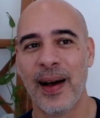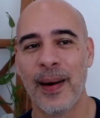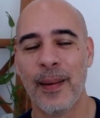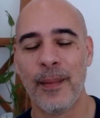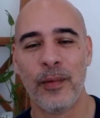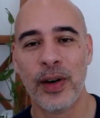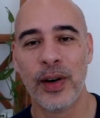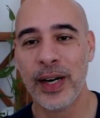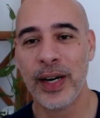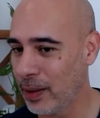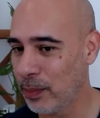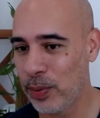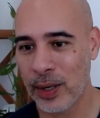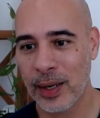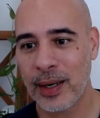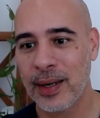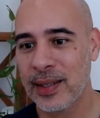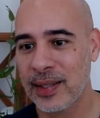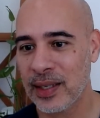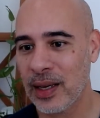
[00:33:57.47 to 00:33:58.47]
Reading
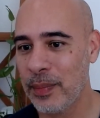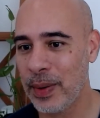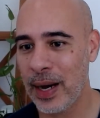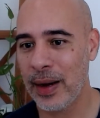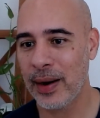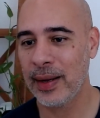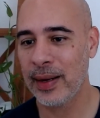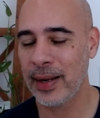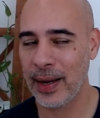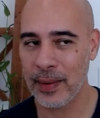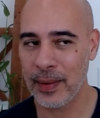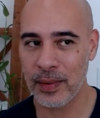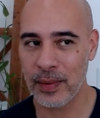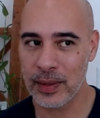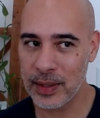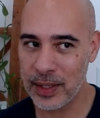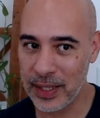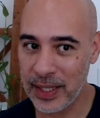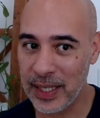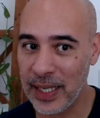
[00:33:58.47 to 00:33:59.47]
books about it and
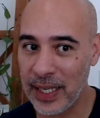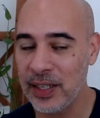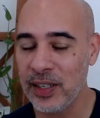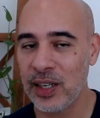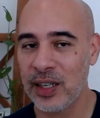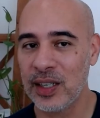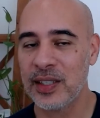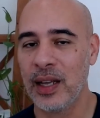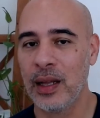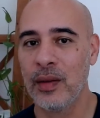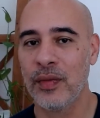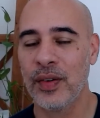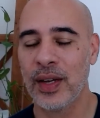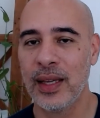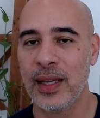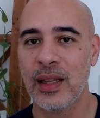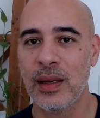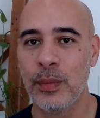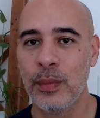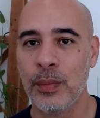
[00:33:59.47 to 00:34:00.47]
seeing yourself
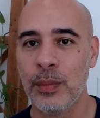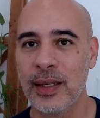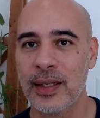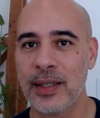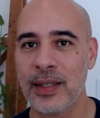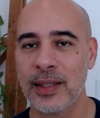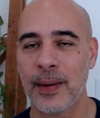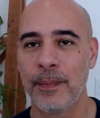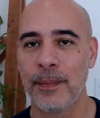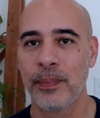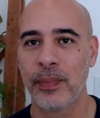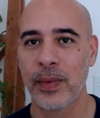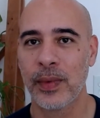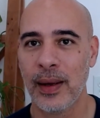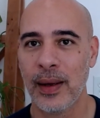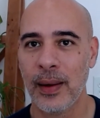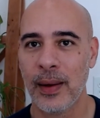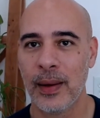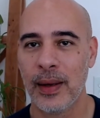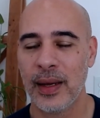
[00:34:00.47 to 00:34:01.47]
in the books
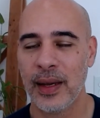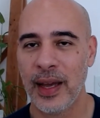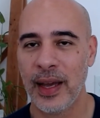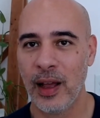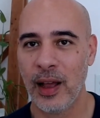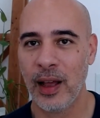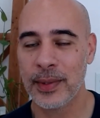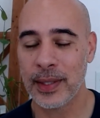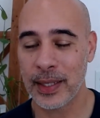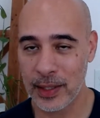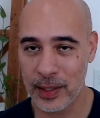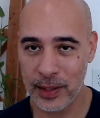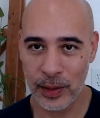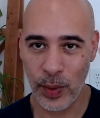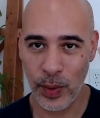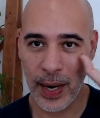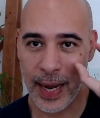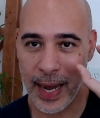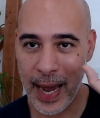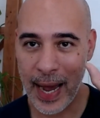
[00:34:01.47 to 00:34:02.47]
helps. This is
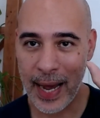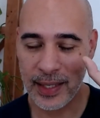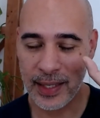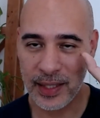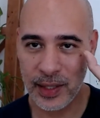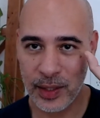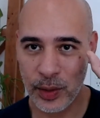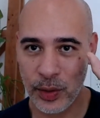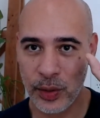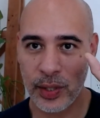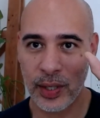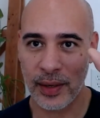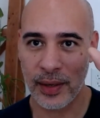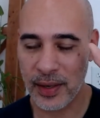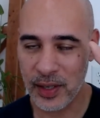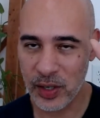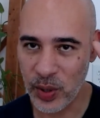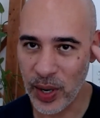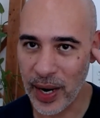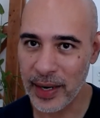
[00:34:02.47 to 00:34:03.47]
why I asked you to
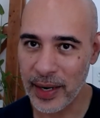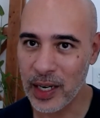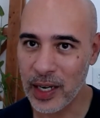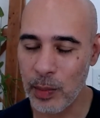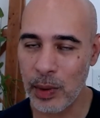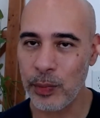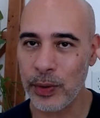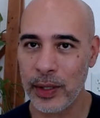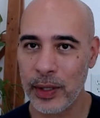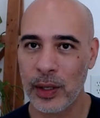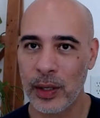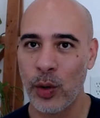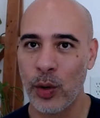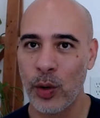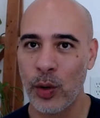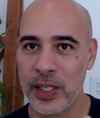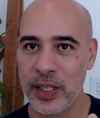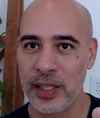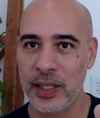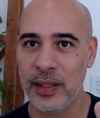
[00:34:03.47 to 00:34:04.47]
try and come up with a
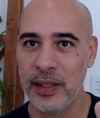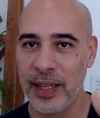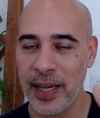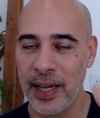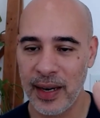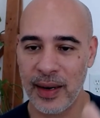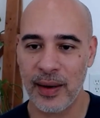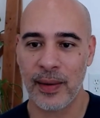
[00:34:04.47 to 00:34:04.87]
question that